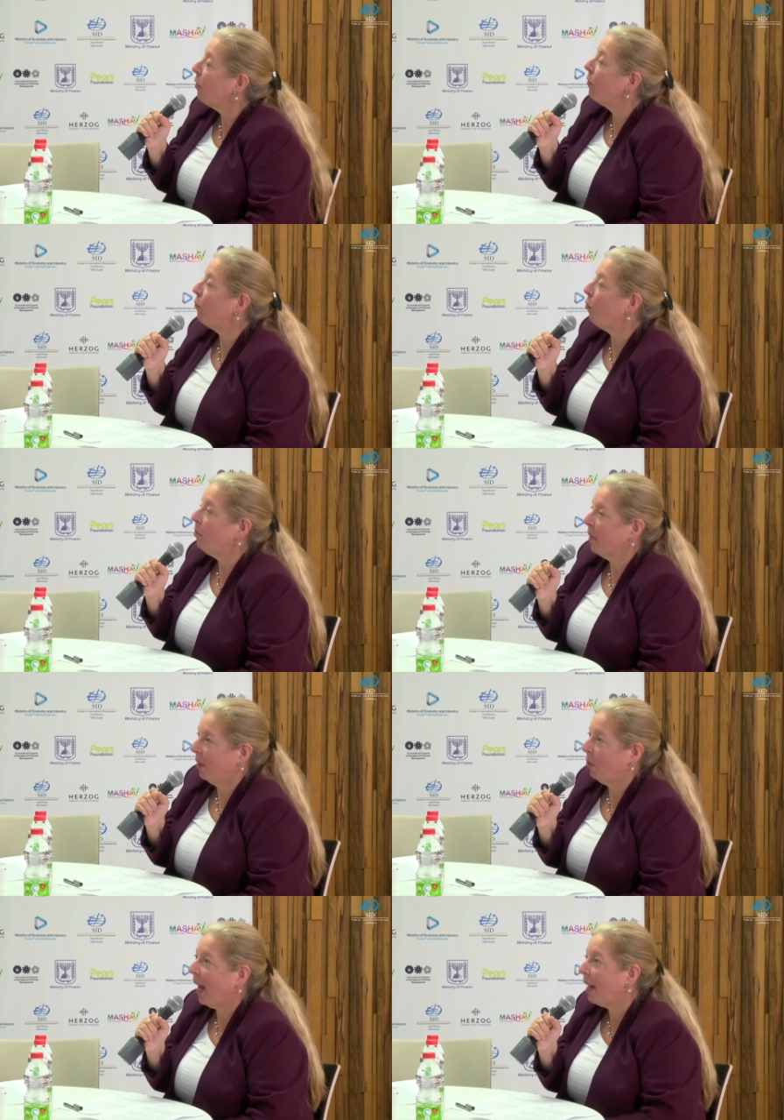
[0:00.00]

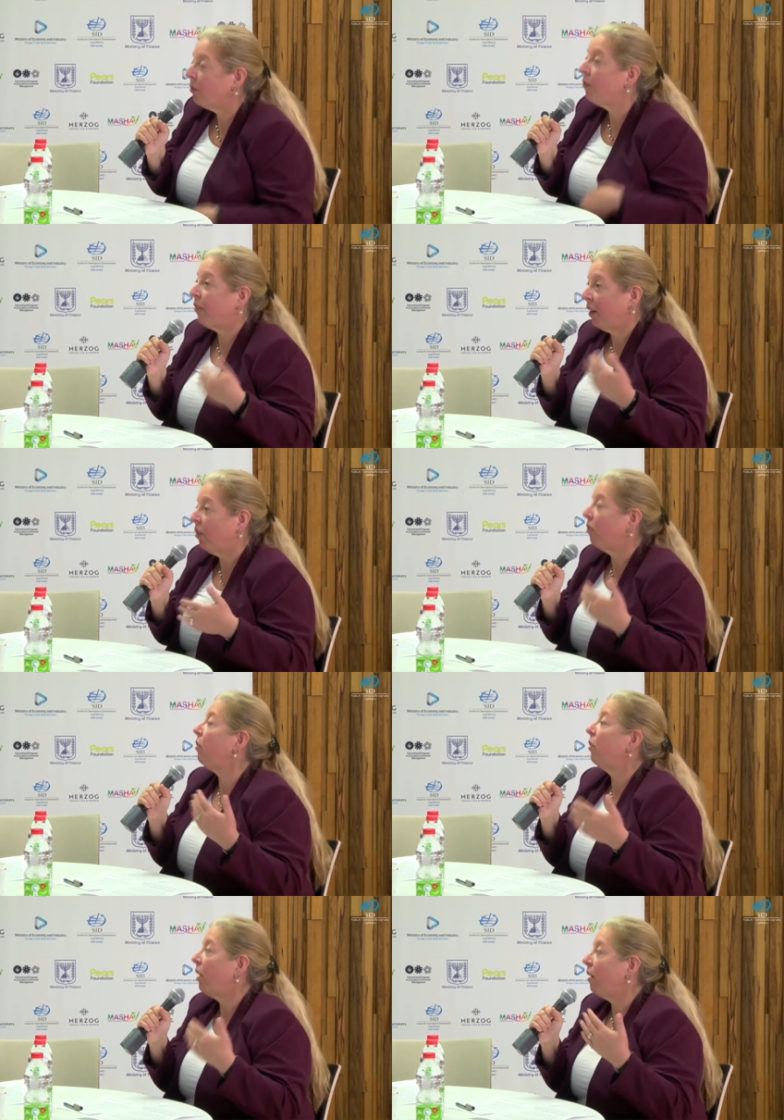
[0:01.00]
transforming. We had to think
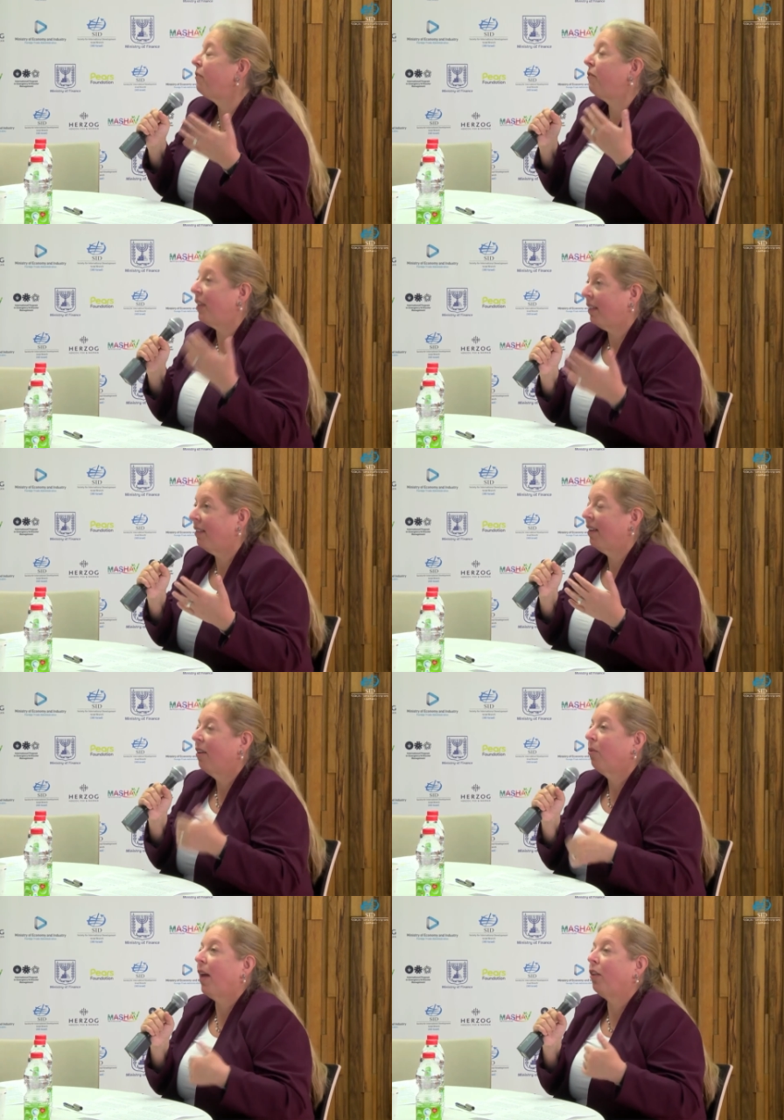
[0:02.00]
on our feet.
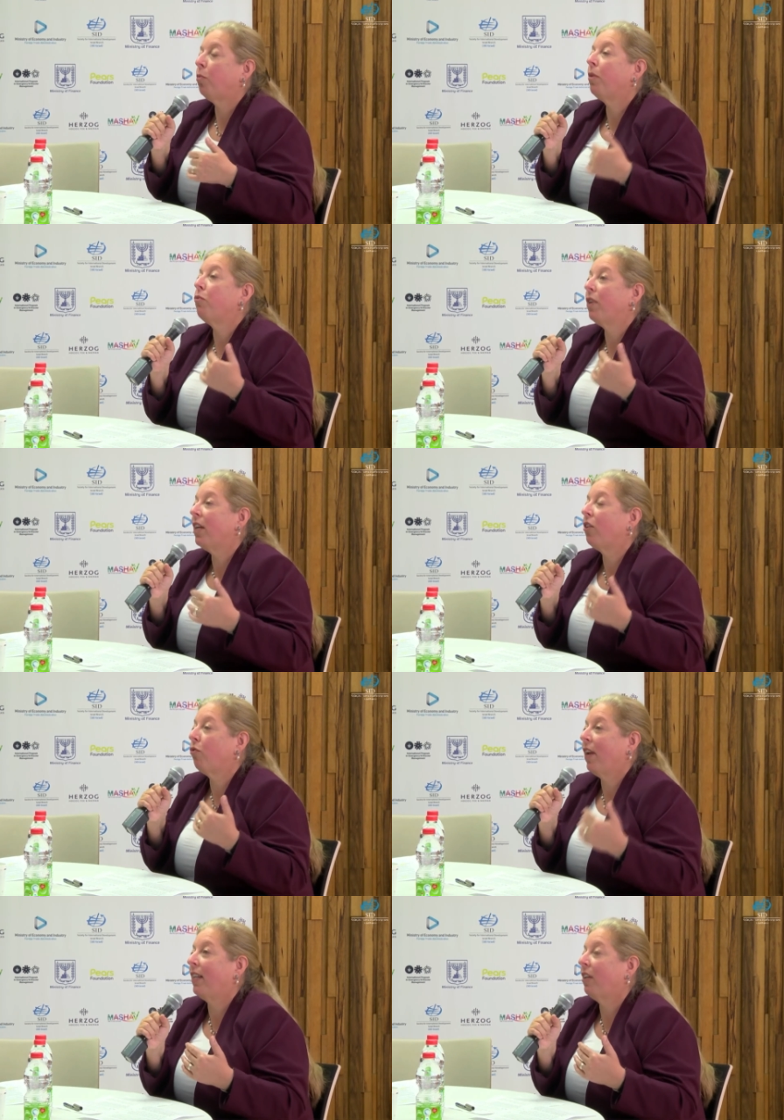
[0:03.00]
We had to be really
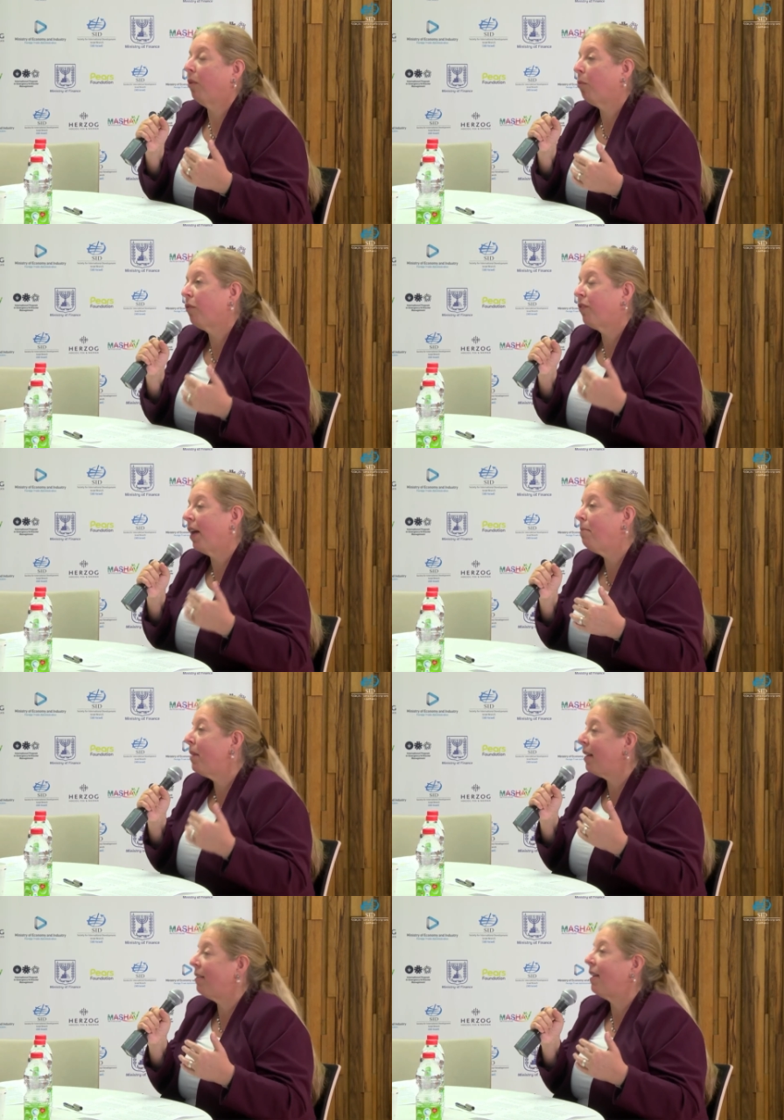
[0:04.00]
creative, and we've
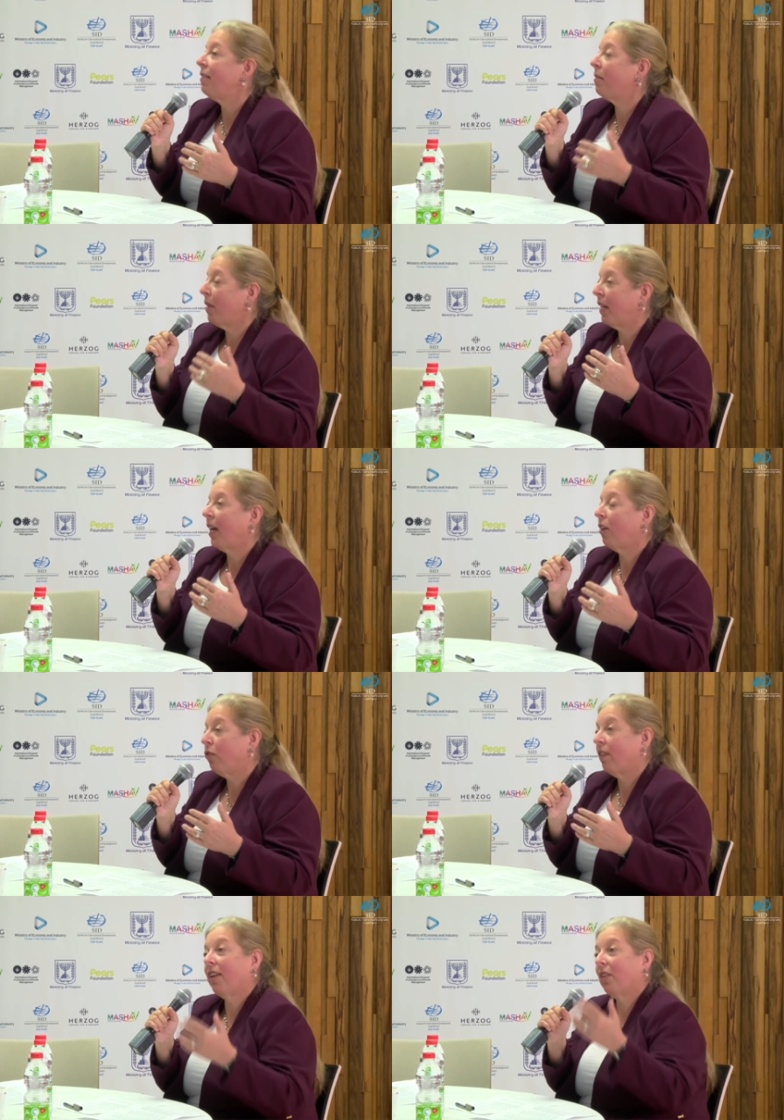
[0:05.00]
done many things in many
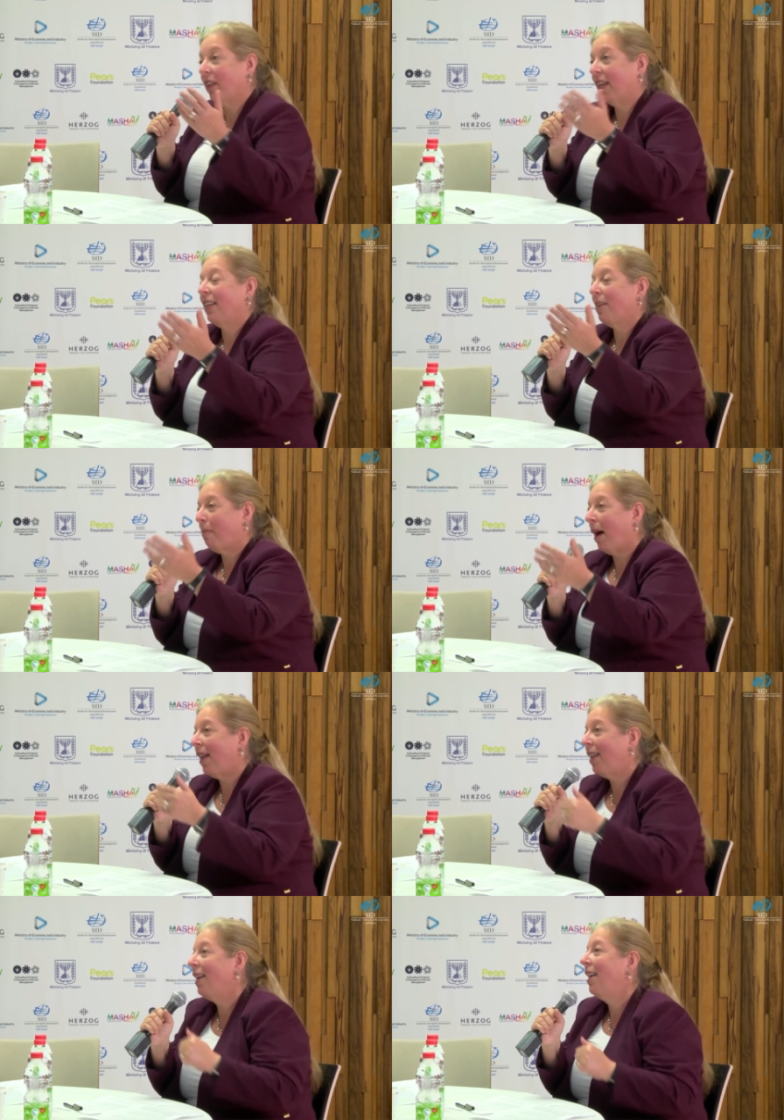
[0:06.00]
countries, including in
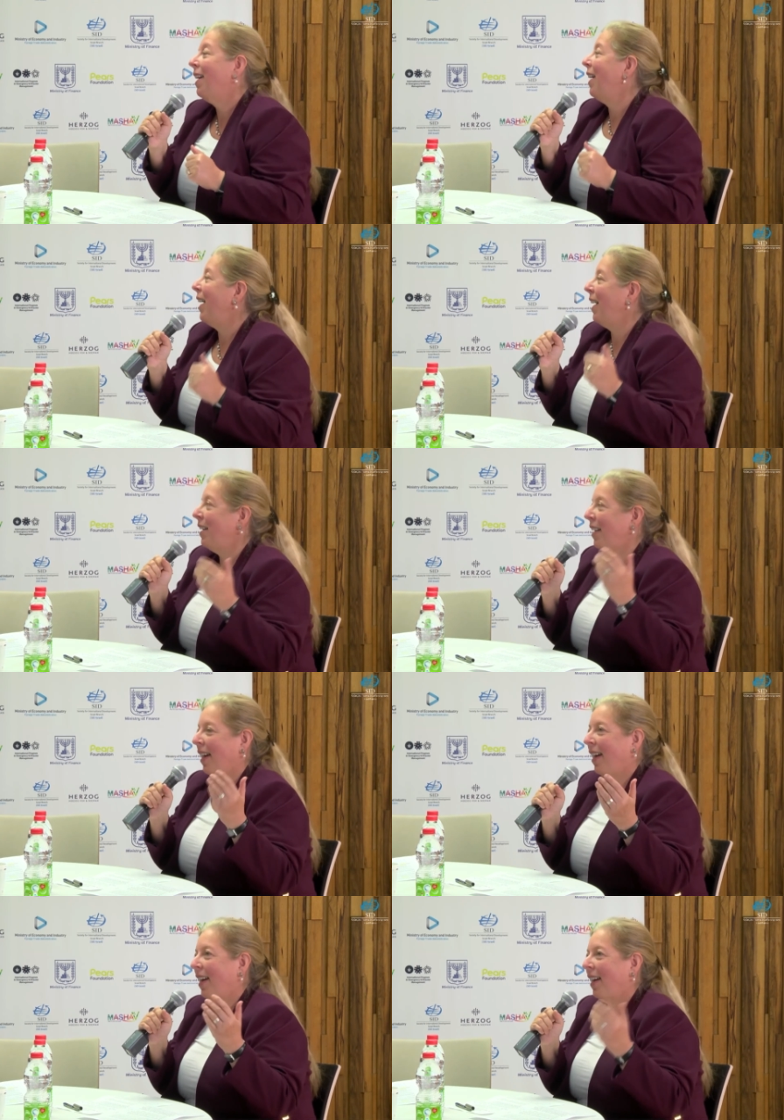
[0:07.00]
Nepal,
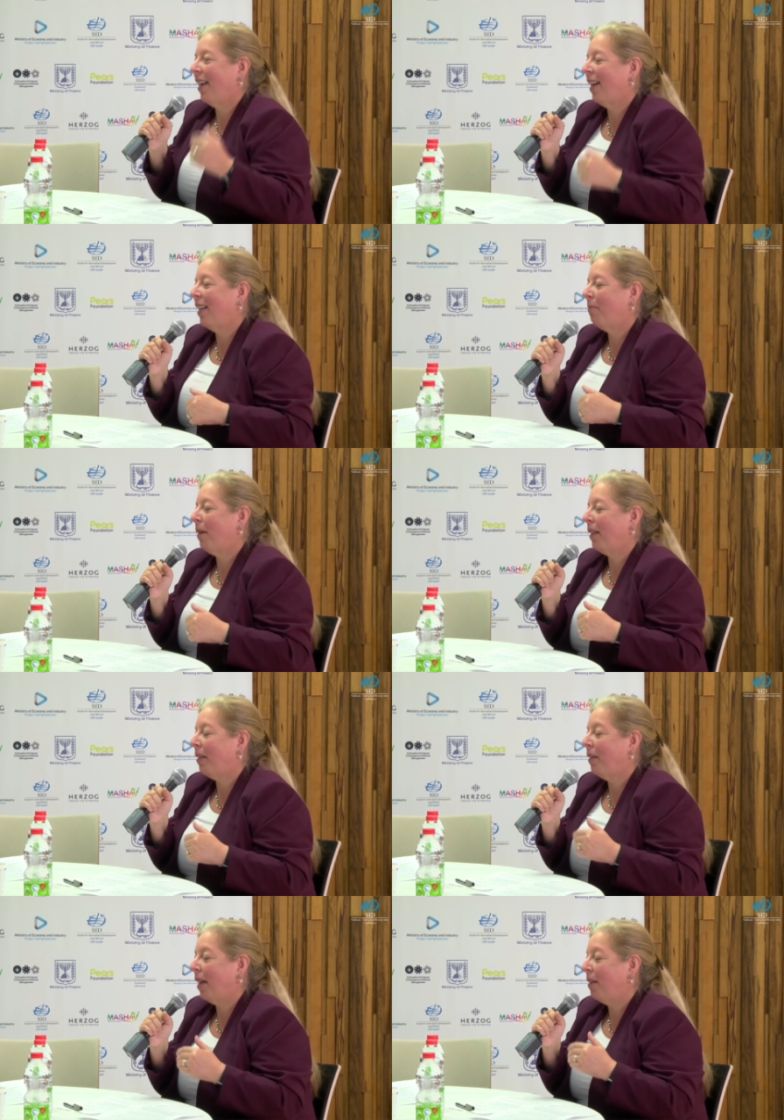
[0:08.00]

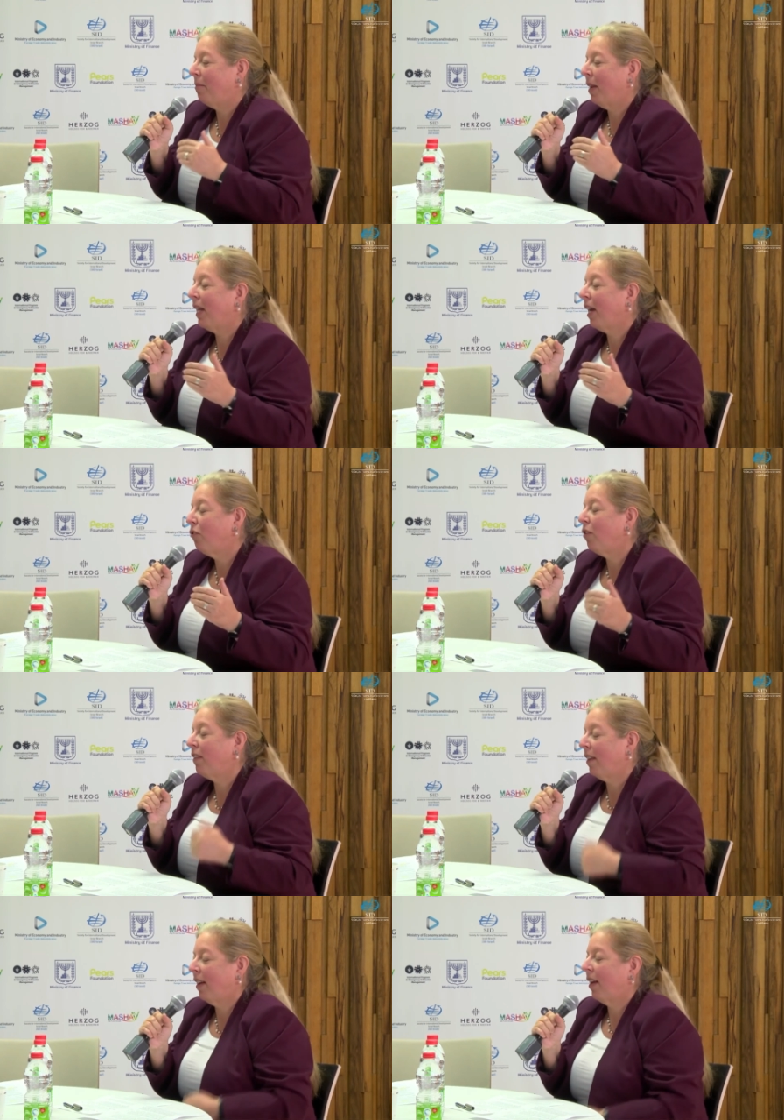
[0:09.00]
but in many
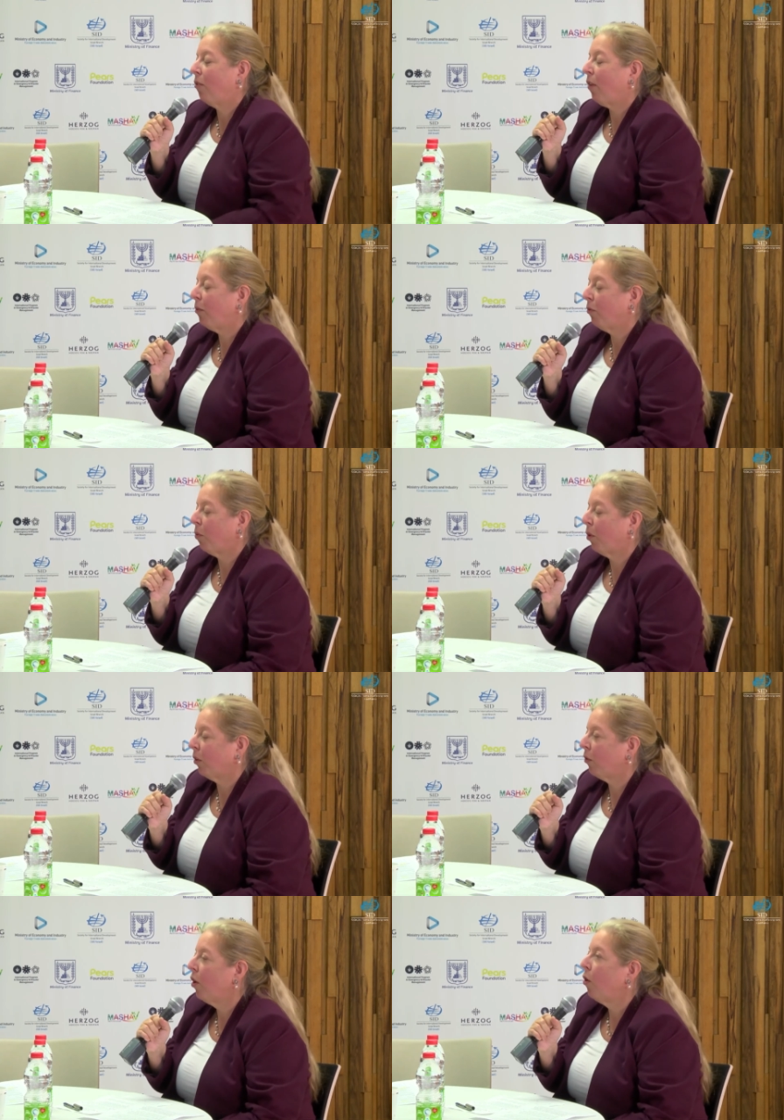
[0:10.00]
countries around the
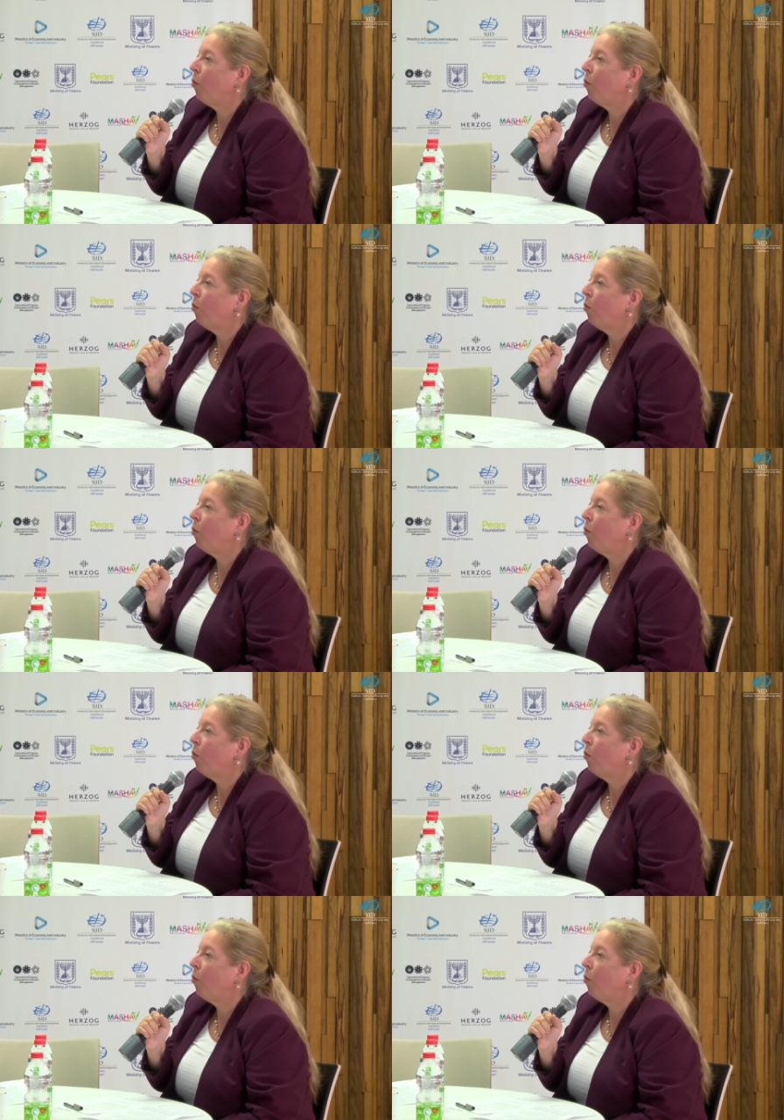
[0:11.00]
world.